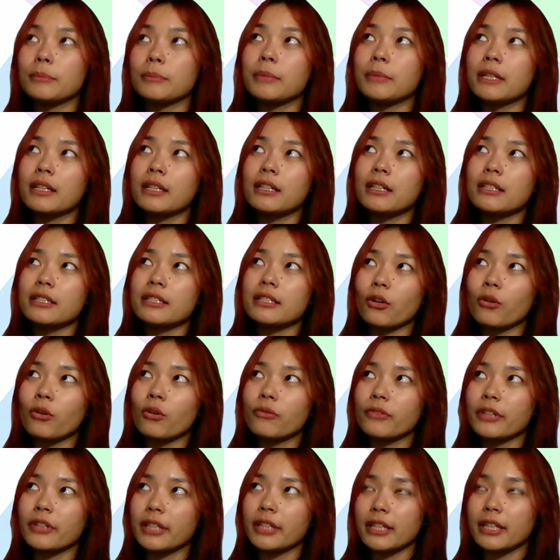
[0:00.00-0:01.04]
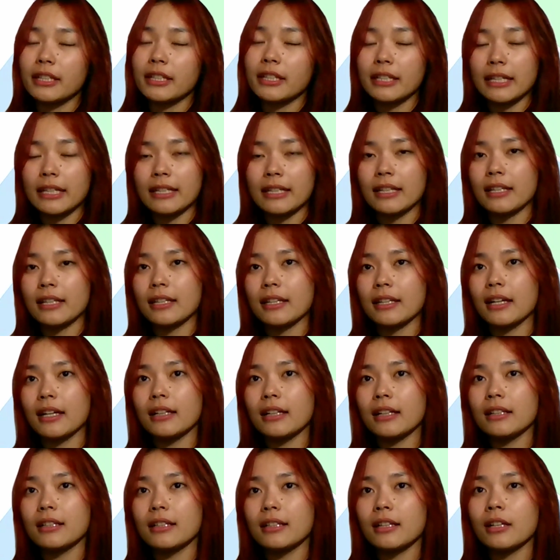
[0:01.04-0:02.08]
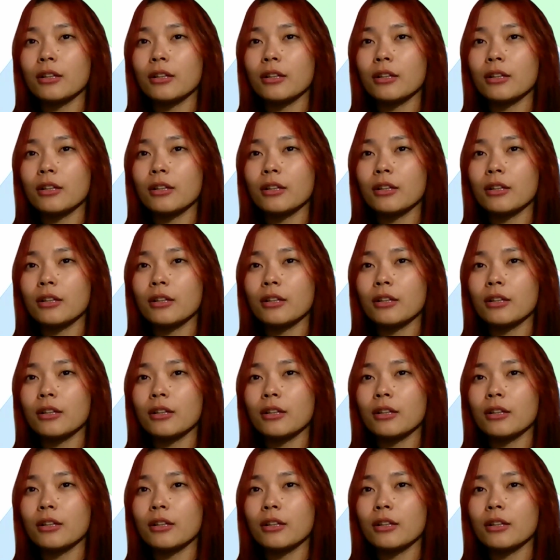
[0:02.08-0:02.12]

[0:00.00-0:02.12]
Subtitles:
because over here in India,